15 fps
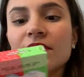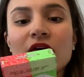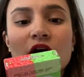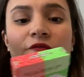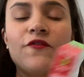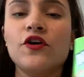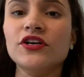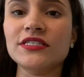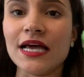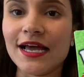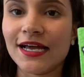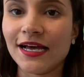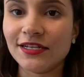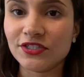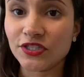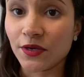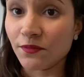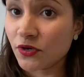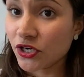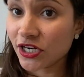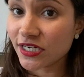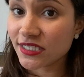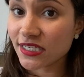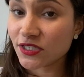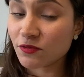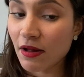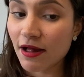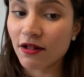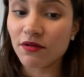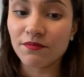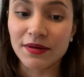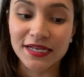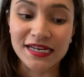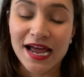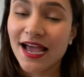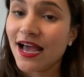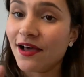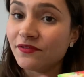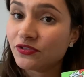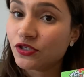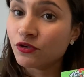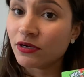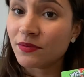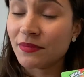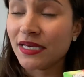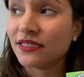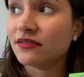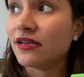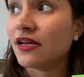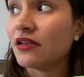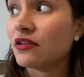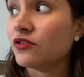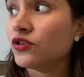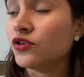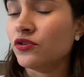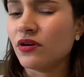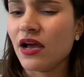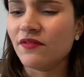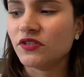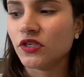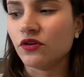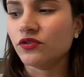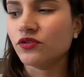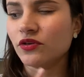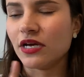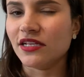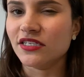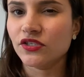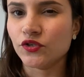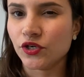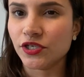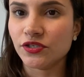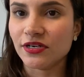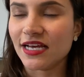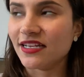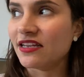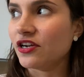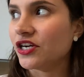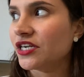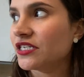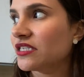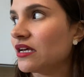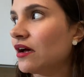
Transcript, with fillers: Of course, I got some Nerds as well, but I have to admit that you don't have to go to the candy store to get Nerds.